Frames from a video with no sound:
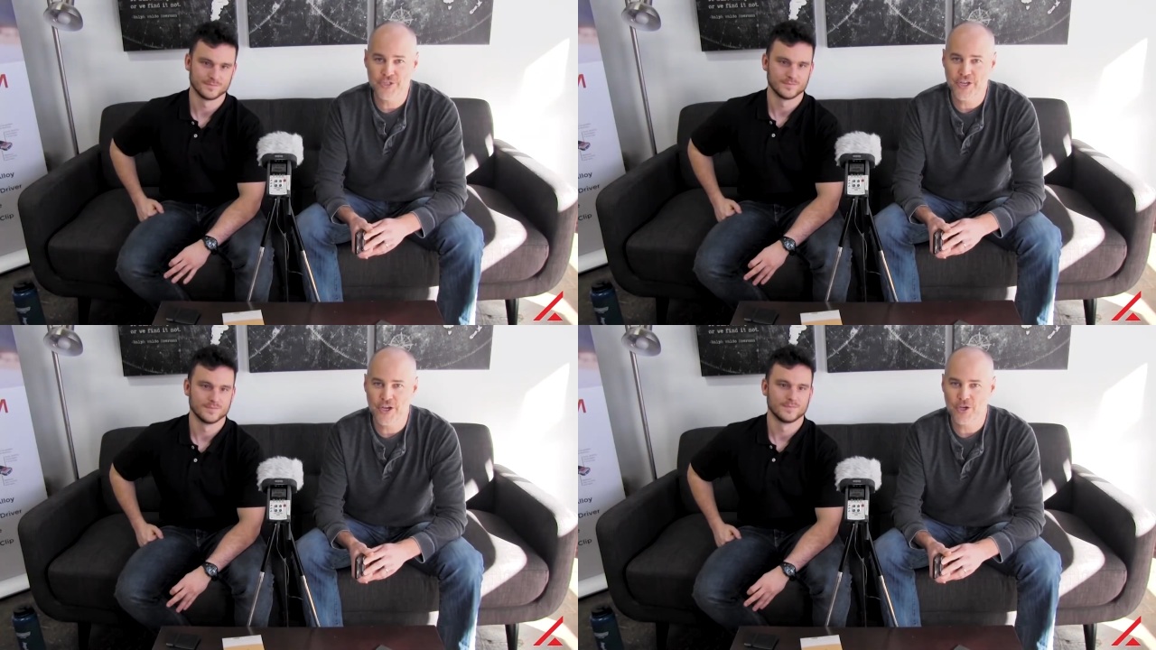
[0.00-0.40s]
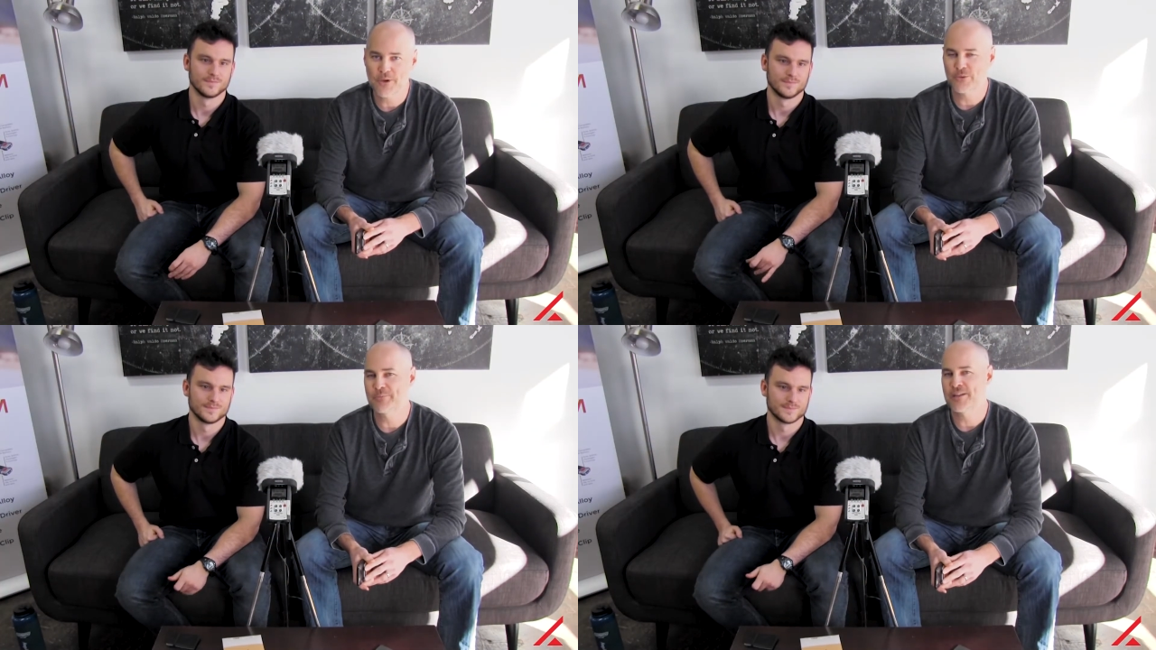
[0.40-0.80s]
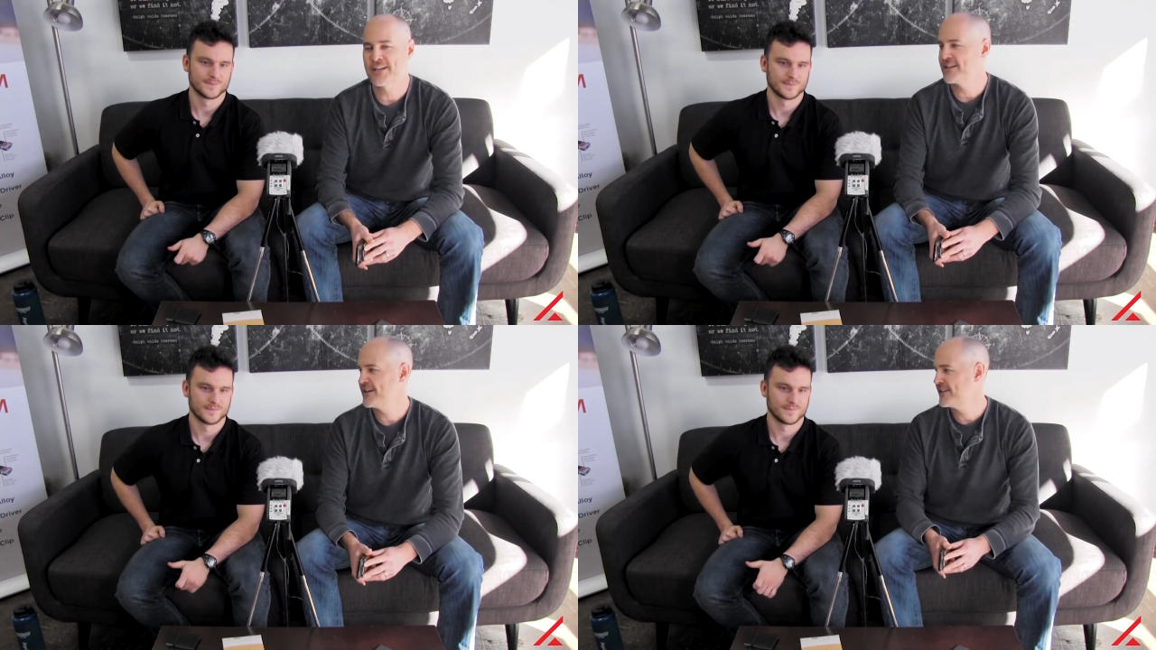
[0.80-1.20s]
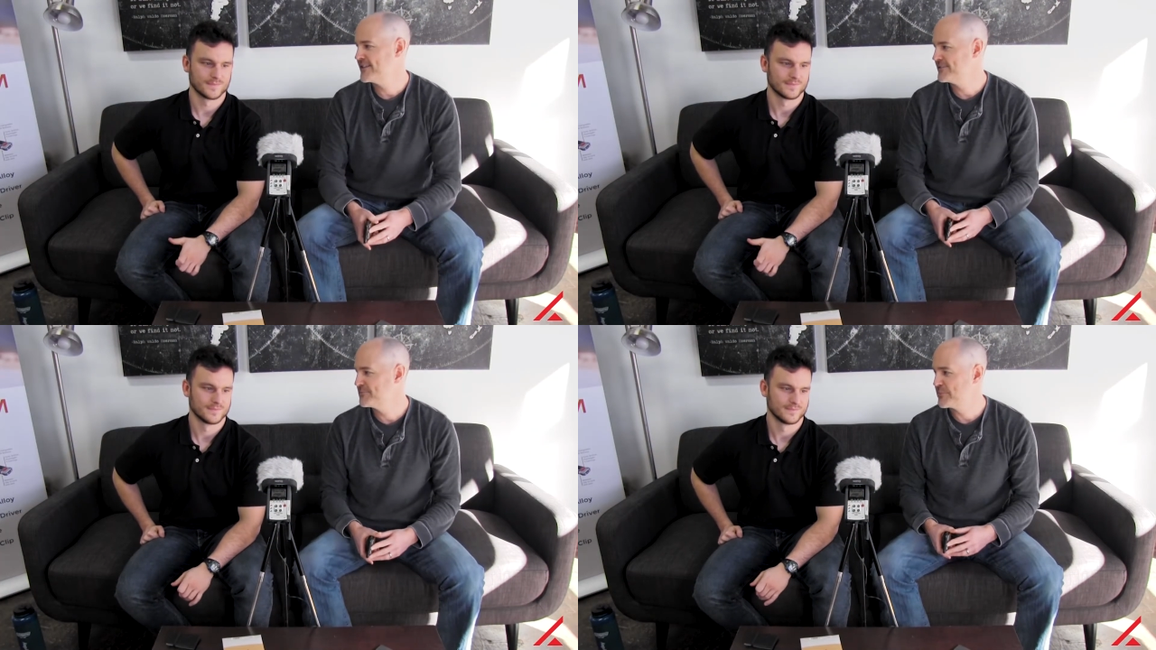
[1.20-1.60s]
Speaker 1: show, but we plan
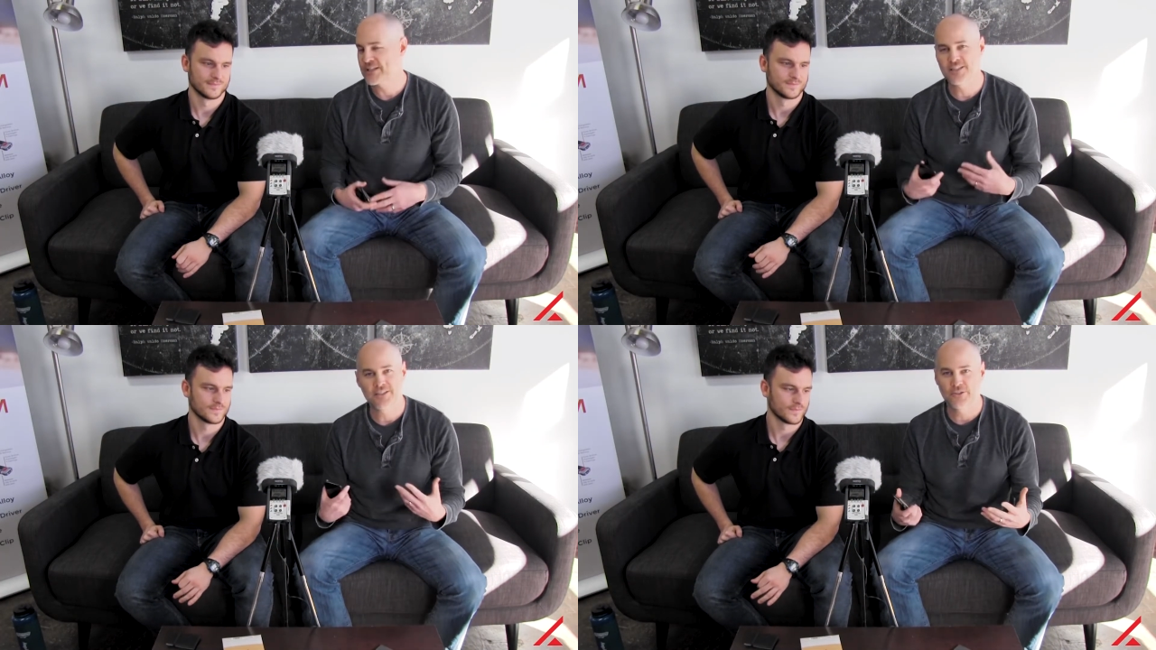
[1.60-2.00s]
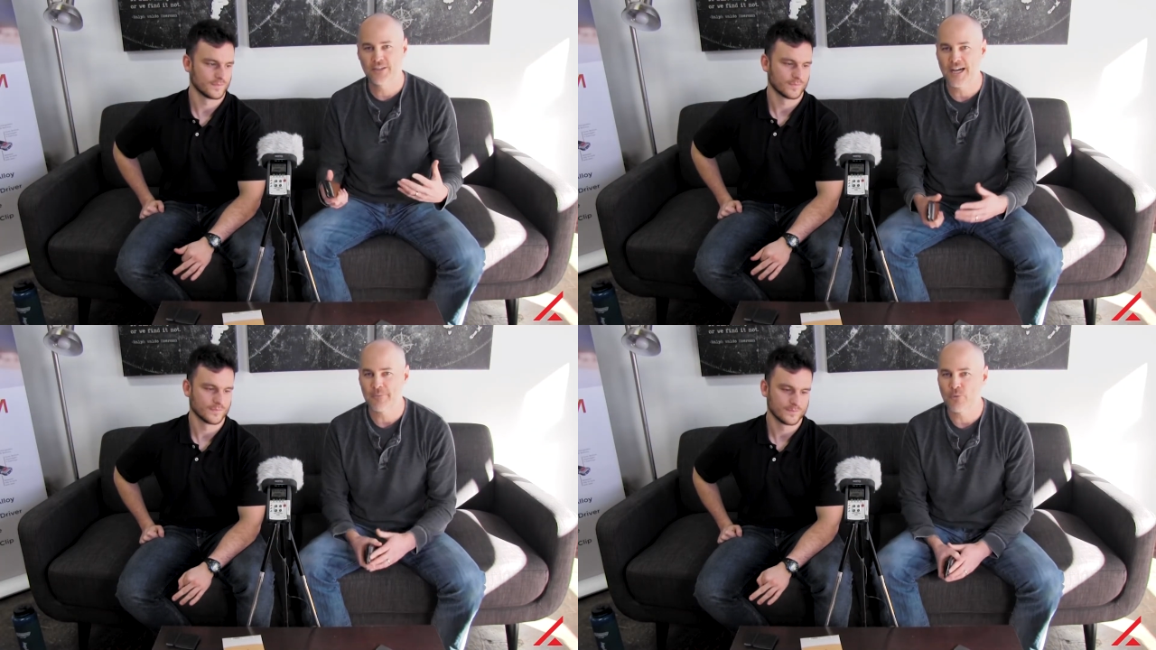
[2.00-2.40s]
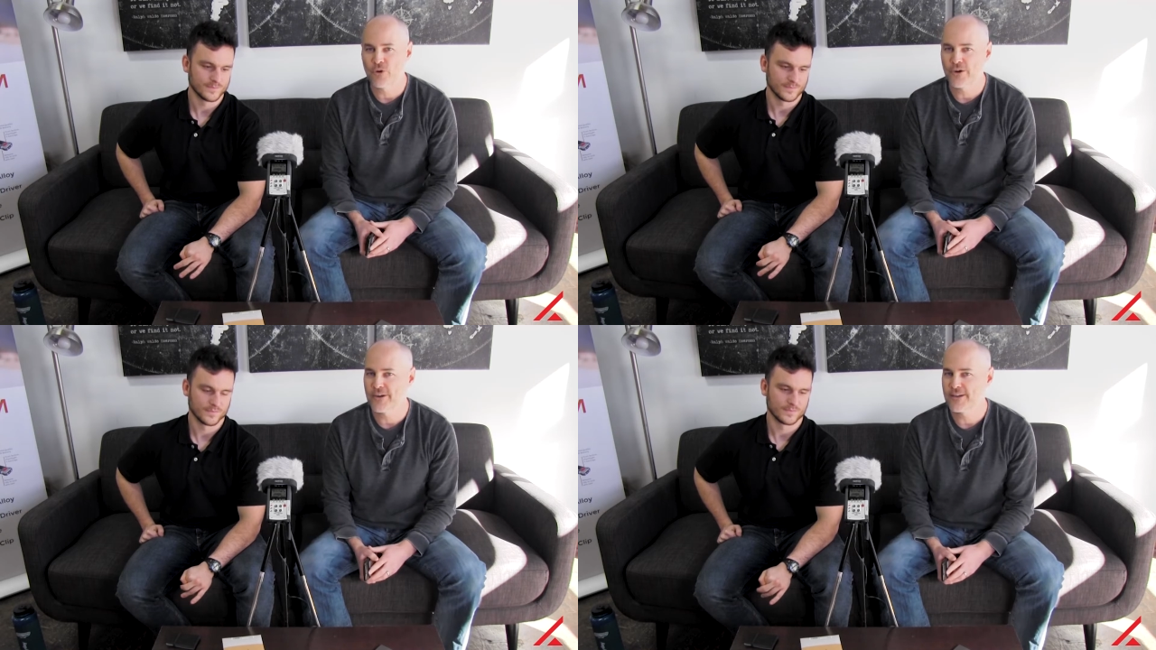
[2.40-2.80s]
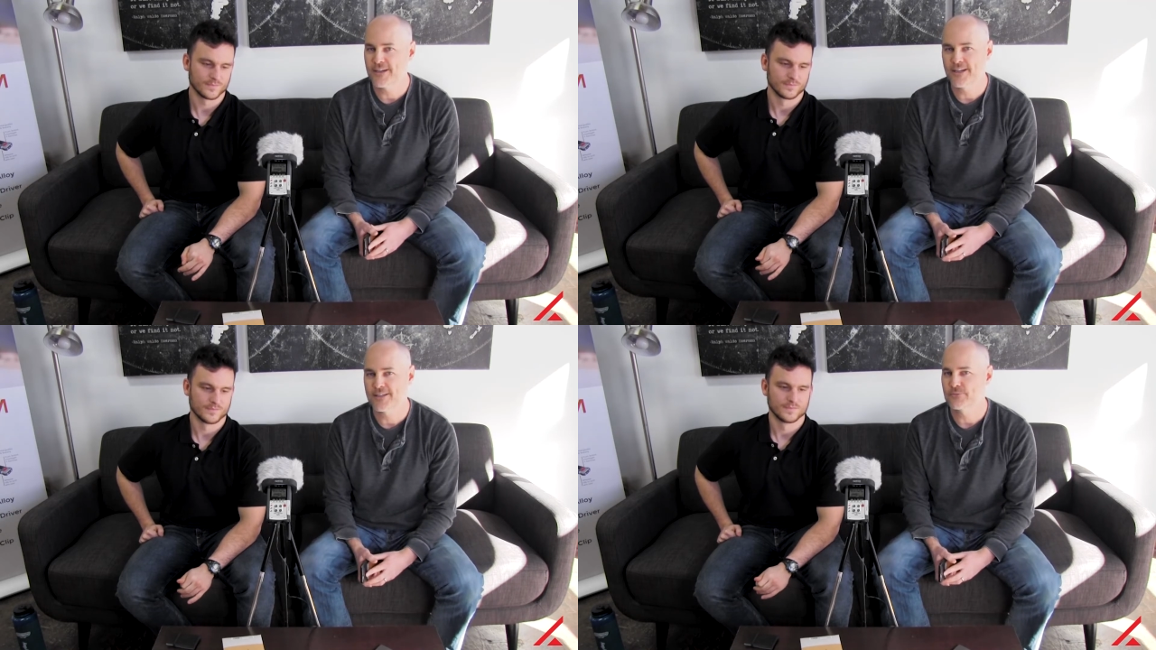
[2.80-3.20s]
on bringing you a lot more uh,